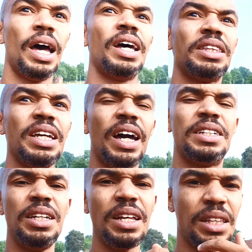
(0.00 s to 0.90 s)
And I think
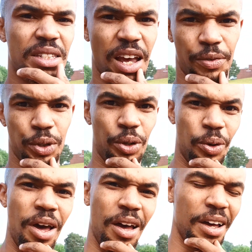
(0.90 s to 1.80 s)
I did this
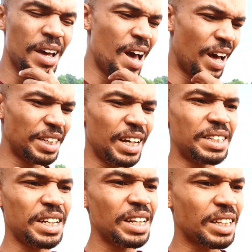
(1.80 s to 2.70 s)
afternoon. I think
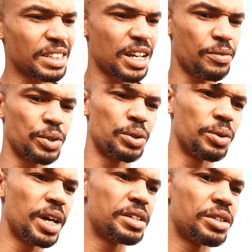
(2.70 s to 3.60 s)
I did this
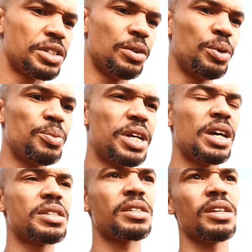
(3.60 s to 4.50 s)
afternoon, ladies and gentlemen,
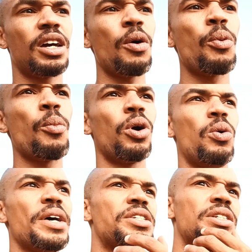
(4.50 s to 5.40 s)
because a couple more
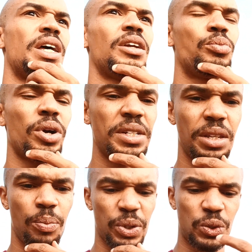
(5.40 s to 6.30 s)
questions that it
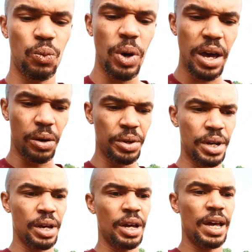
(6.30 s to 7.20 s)
brings up as well
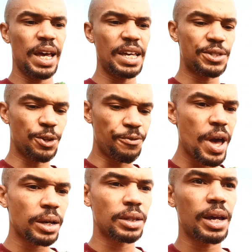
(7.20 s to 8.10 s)
is the
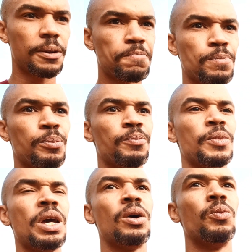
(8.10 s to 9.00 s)
fact that
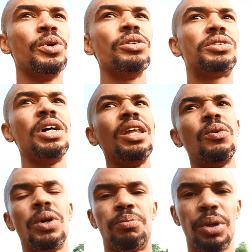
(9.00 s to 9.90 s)
when you're
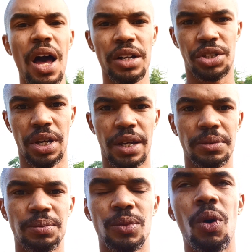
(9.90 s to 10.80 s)
dealing with
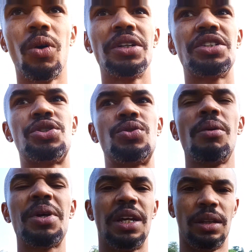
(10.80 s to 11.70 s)
blockchain or a
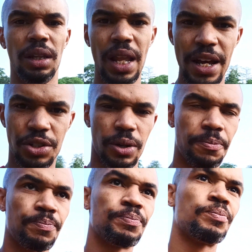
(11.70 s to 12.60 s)
distributed ledger,